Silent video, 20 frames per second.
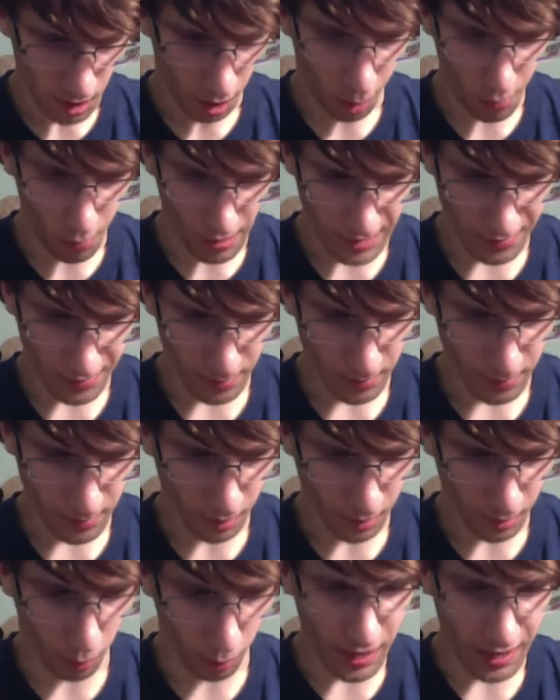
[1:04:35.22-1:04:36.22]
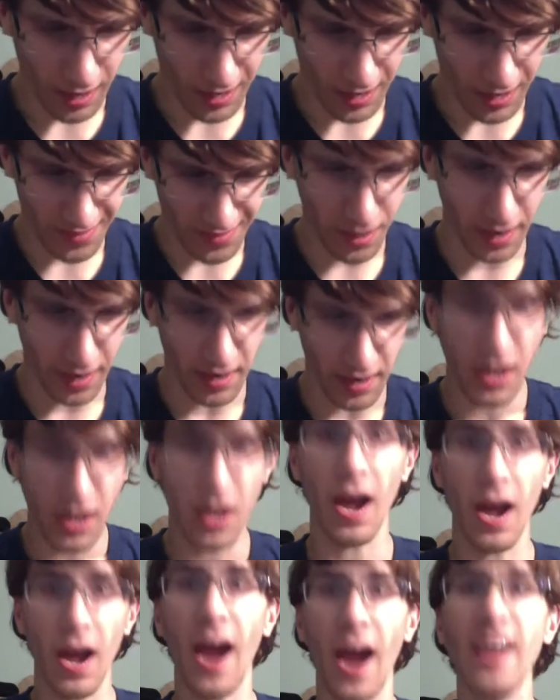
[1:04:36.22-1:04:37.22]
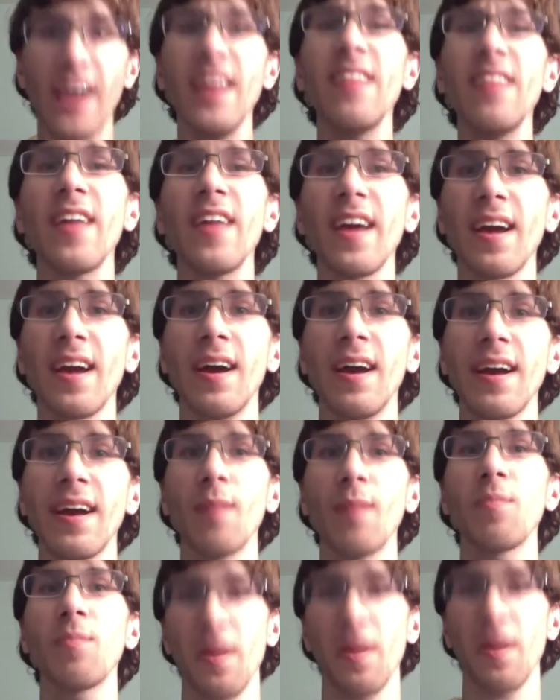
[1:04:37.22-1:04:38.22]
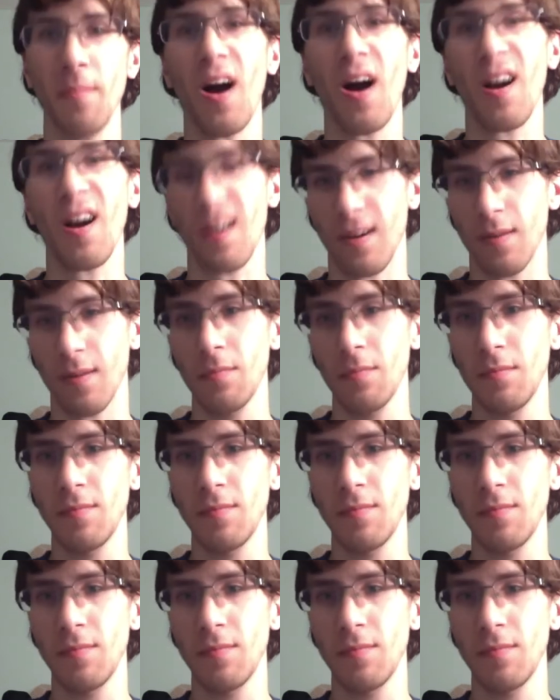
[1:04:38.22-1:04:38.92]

Okay, never mind. Anything can play Maka.